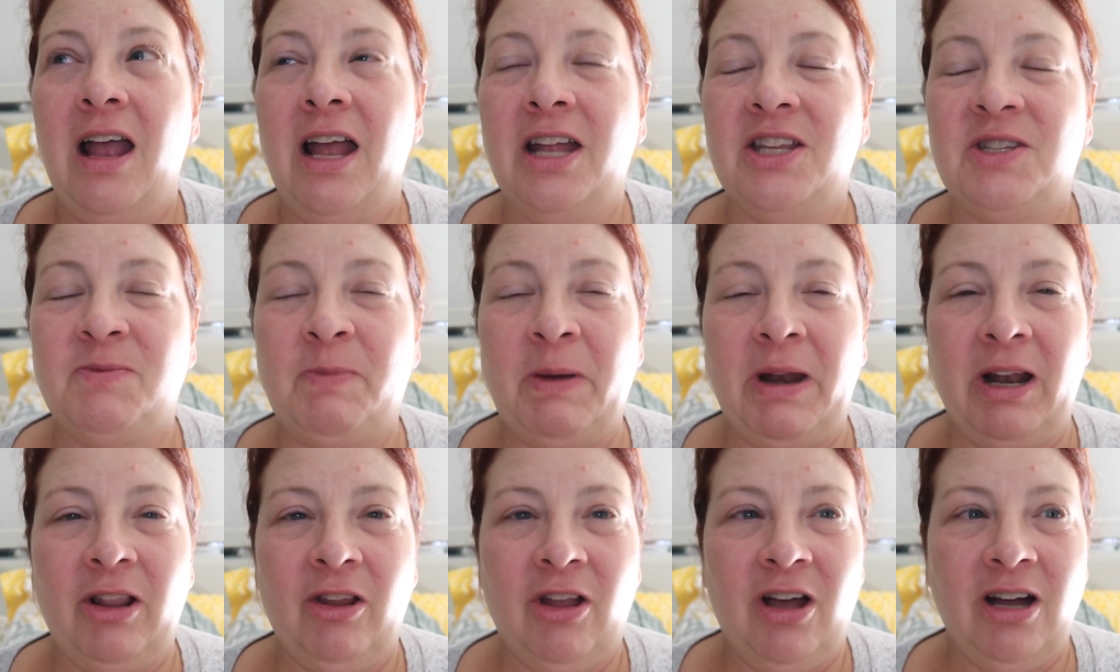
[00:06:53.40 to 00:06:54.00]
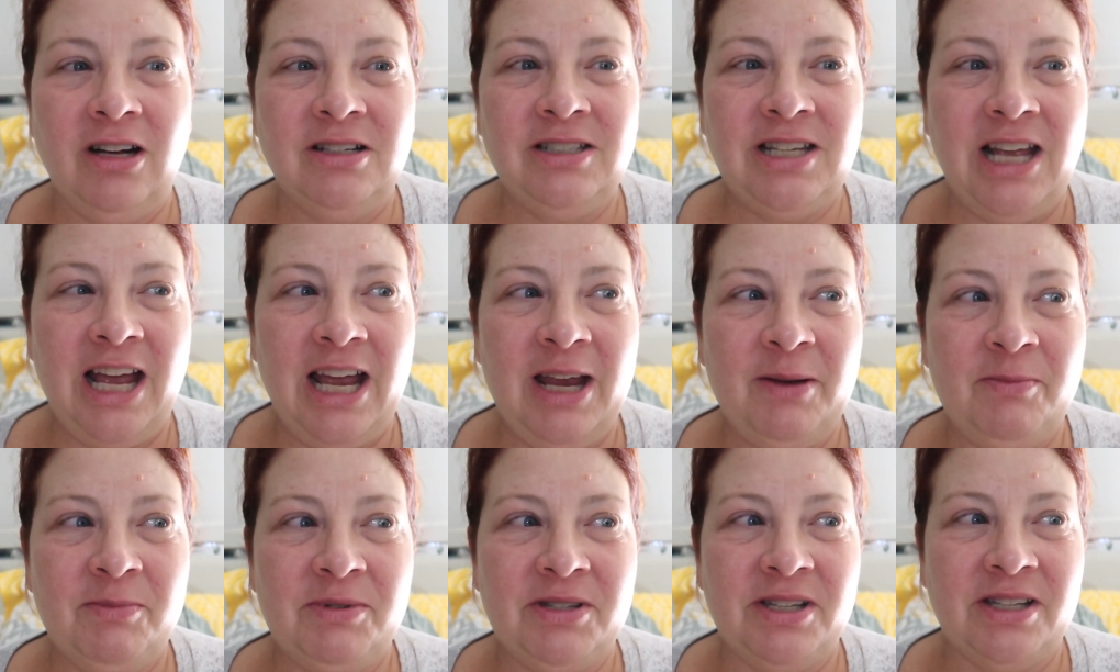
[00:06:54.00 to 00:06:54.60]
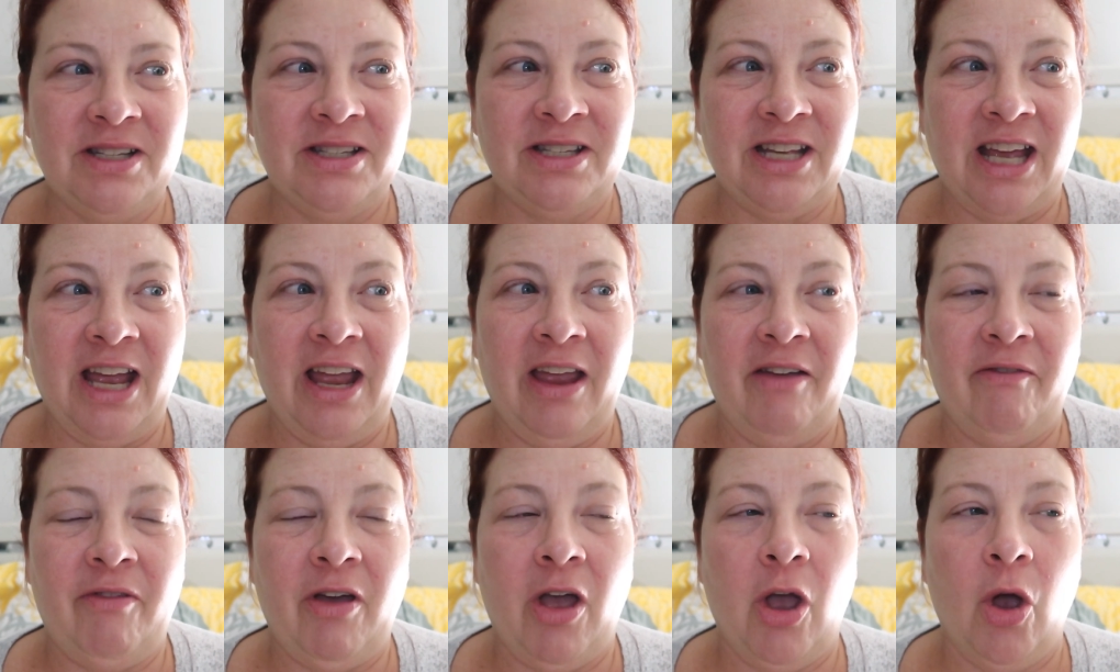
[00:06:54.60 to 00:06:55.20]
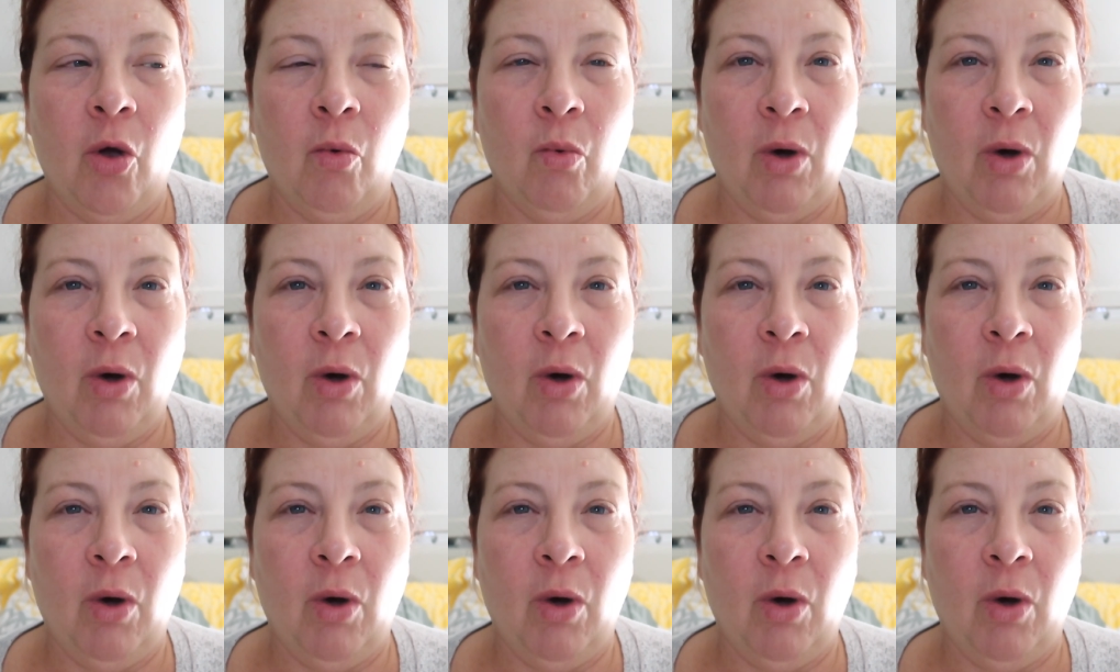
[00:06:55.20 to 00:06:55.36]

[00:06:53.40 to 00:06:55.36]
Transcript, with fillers: it's been a long time since I've